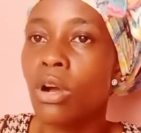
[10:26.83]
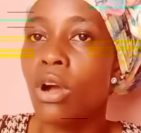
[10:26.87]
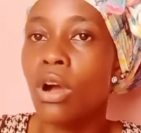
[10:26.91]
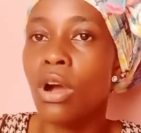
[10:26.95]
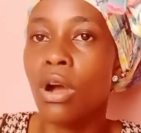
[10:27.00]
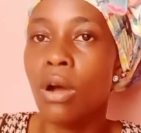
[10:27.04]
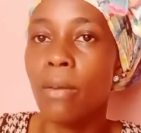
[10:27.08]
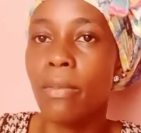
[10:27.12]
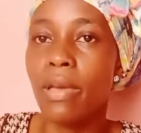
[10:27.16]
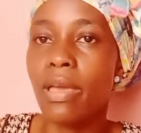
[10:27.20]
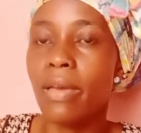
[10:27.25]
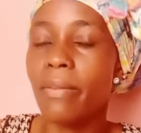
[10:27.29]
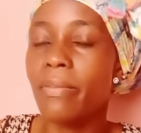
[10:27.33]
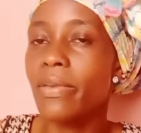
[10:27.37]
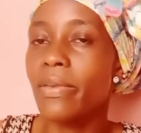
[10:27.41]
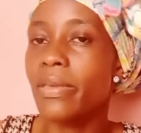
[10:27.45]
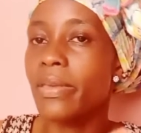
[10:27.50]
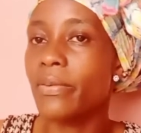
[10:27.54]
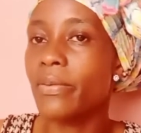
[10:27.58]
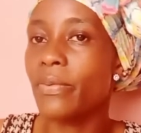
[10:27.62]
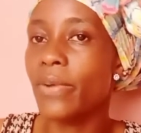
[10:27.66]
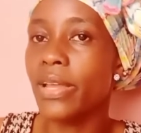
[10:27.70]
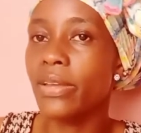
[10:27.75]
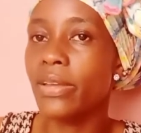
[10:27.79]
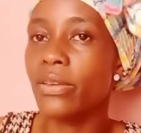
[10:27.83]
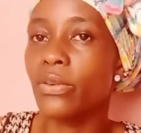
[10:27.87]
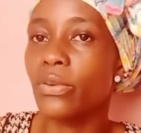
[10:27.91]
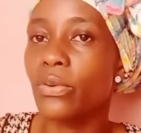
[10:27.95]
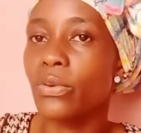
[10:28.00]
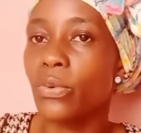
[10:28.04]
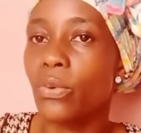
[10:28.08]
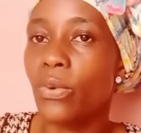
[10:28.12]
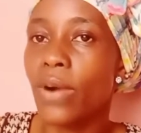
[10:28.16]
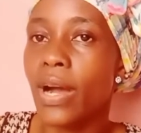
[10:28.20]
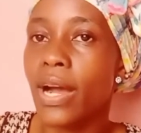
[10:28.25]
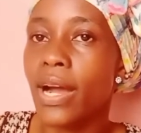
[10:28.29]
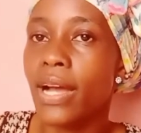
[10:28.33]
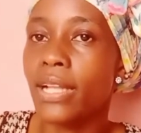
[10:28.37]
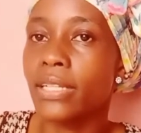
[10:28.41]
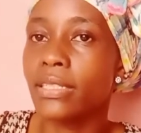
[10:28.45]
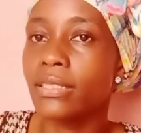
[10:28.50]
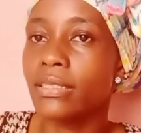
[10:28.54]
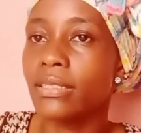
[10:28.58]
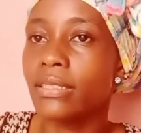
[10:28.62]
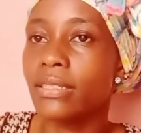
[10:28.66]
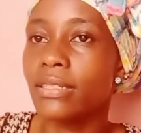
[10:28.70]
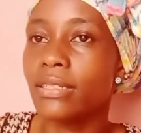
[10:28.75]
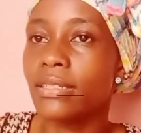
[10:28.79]
maybe when you are
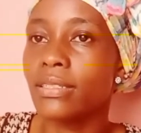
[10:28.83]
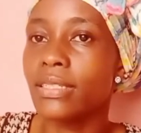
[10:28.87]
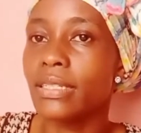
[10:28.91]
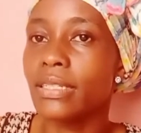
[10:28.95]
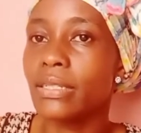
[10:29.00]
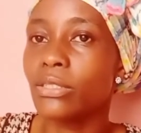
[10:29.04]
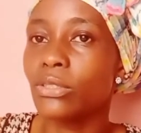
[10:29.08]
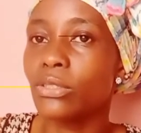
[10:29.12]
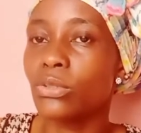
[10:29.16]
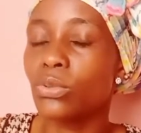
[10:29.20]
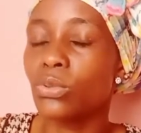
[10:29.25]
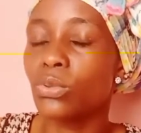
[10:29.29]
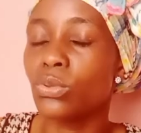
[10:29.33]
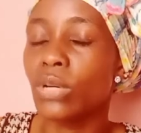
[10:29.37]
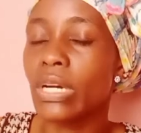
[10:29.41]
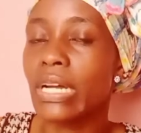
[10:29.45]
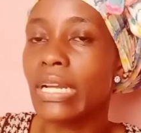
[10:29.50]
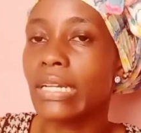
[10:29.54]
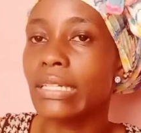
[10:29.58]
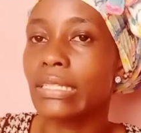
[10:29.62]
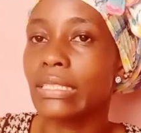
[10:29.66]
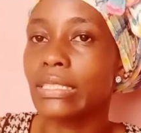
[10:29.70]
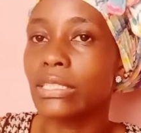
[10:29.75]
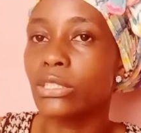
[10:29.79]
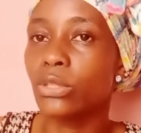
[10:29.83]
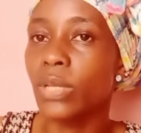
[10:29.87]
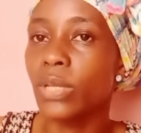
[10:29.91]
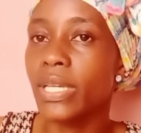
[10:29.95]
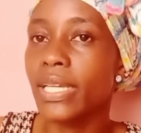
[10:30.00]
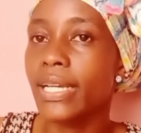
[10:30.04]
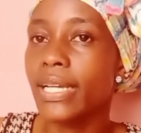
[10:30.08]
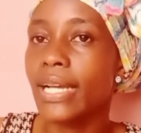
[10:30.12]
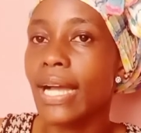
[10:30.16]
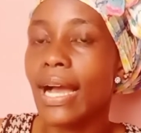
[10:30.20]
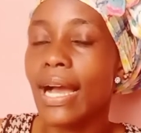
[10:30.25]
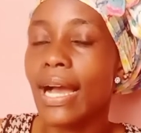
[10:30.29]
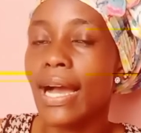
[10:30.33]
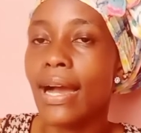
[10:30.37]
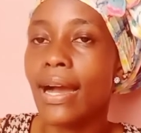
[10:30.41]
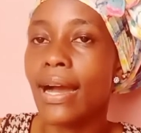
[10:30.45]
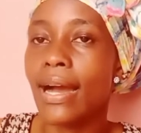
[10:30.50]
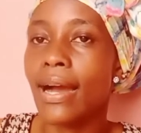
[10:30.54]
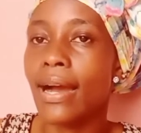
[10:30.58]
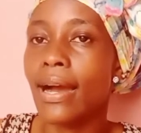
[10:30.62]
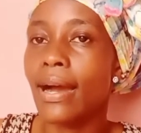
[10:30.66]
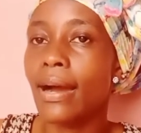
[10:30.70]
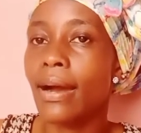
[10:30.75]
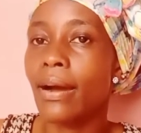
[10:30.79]
doing a